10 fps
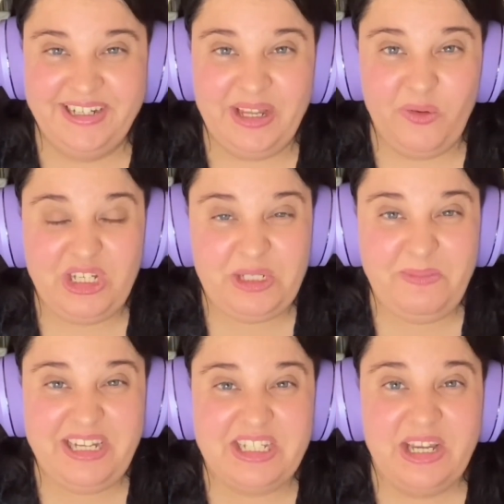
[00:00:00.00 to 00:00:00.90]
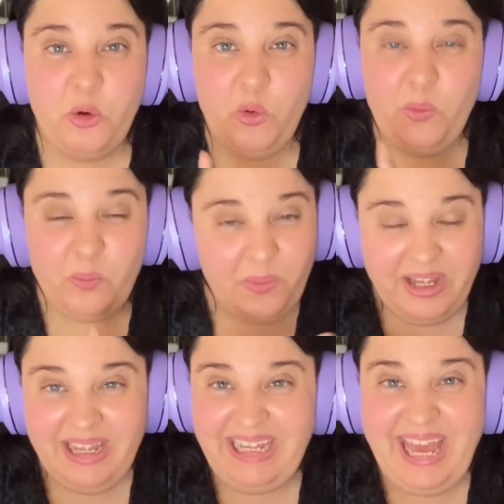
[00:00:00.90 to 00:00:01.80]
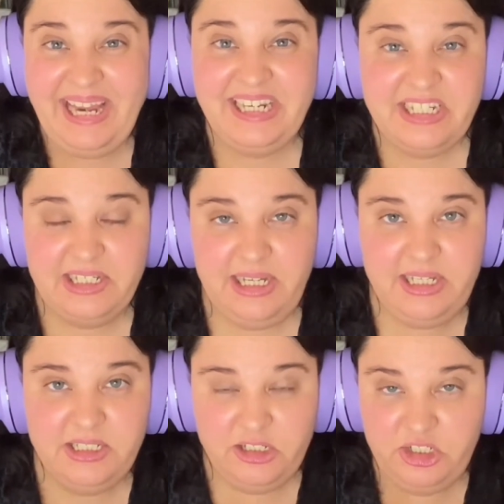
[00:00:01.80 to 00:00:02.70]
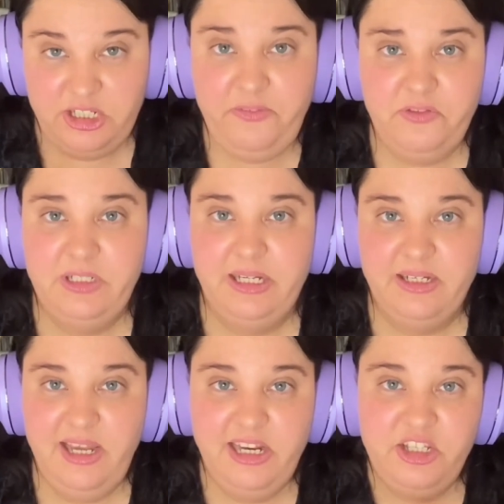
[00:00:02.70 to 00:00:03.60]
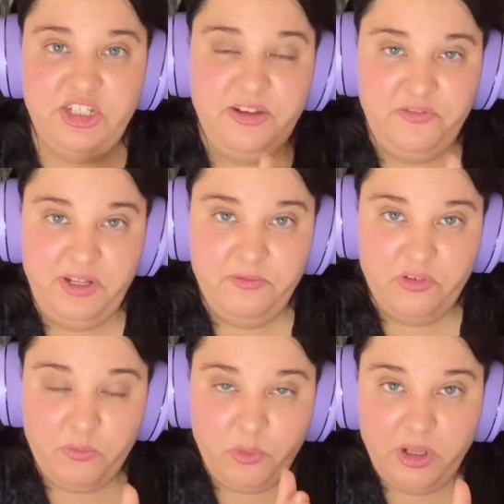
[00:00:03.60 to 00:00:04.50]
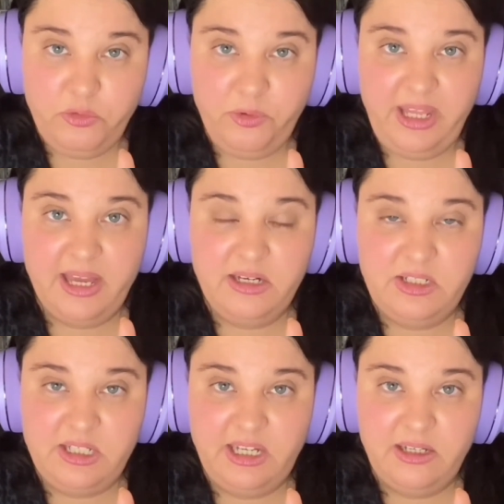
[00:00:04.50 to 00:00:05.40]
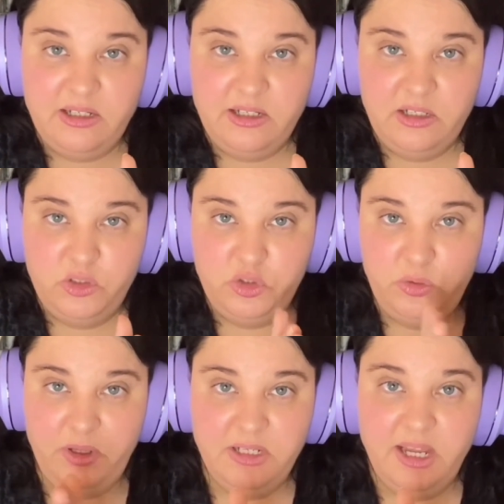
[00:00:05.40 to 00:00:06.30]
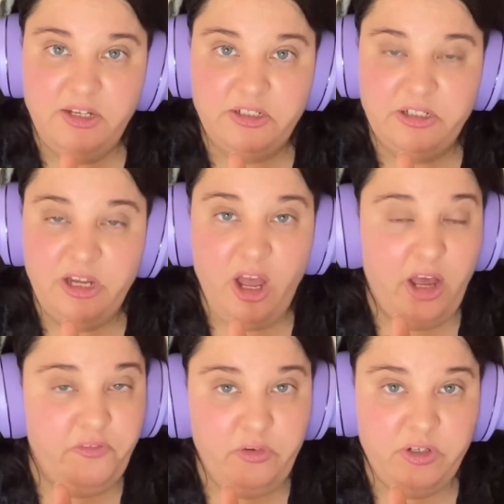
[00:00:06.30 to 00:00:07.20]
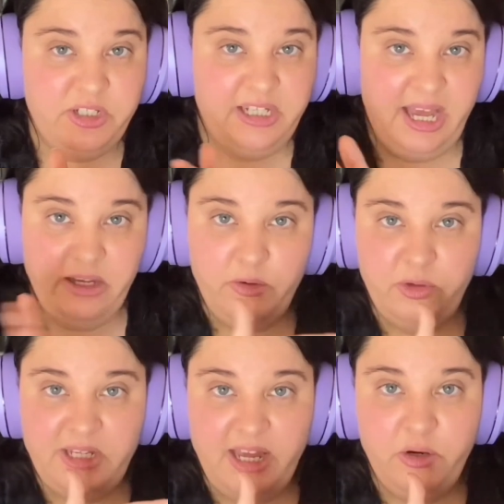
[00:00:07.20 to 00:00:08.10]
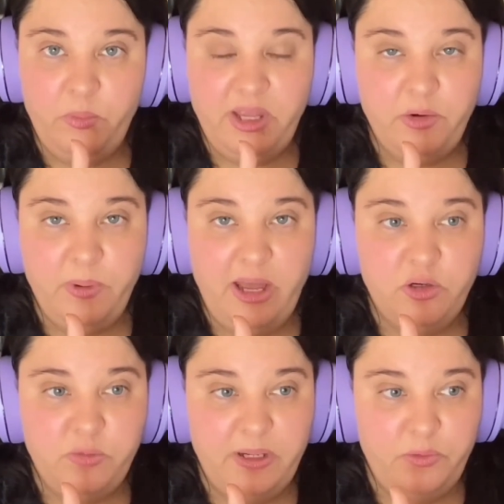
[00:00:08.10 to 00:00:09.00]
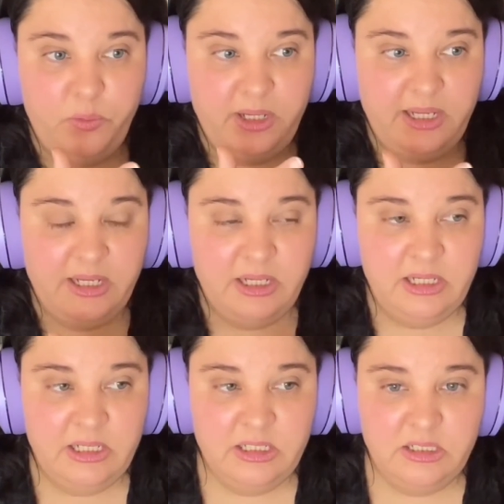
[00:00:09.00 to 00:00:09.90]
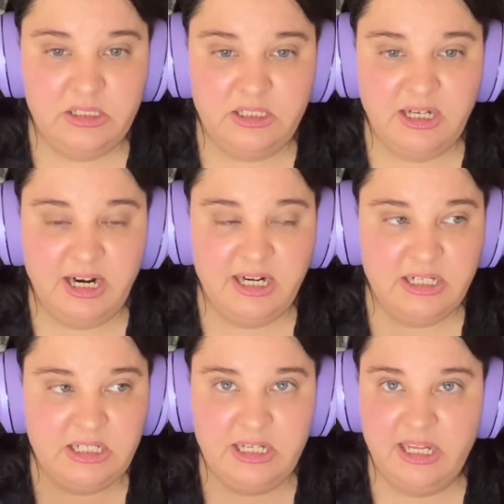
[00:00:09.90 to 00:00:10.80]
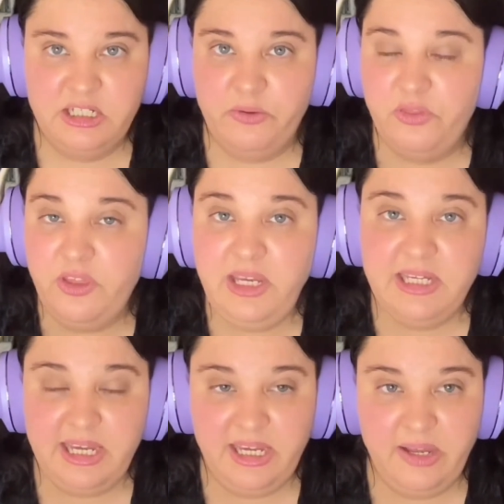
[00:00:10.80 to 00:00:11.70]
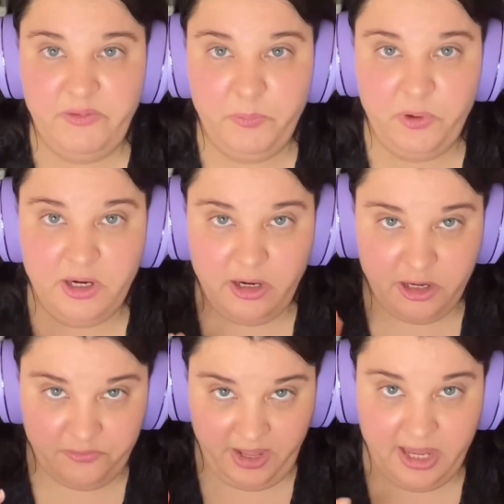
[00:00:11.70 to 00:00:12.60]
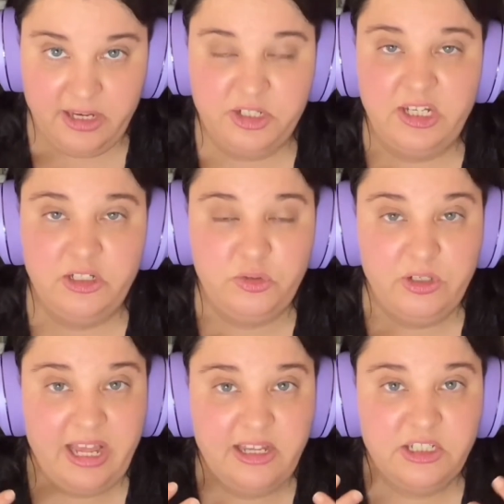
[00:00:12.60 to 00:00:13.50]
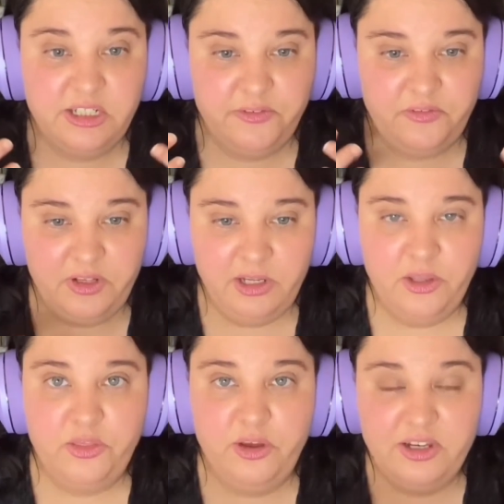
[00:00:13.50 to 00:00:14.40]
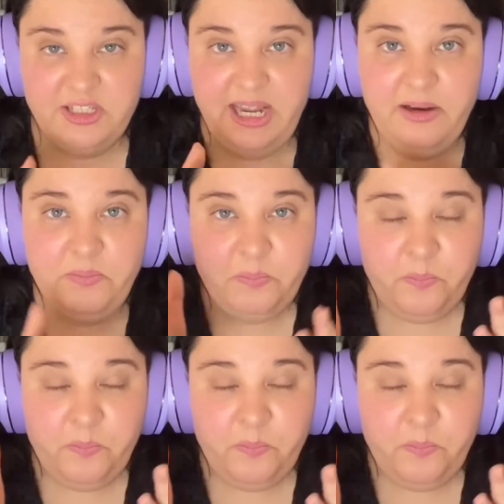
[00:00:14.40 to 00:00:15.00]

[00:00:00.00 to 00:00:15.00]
which means again, this is shifting. It is shifting from one reality to another. Of course, it can go the other way around when we start negative thinking and we put a lot of energy into negative thoughts, then